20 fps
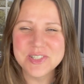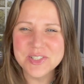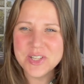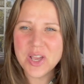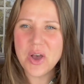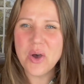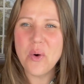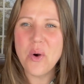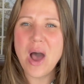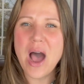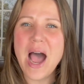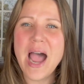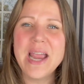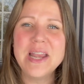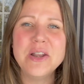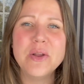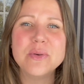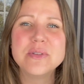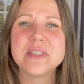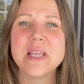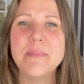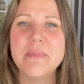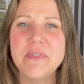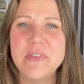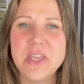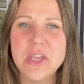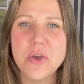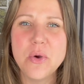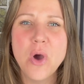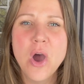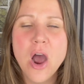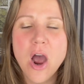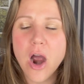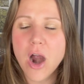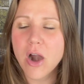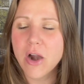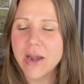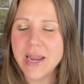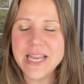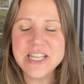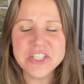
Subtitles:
So I know some of you are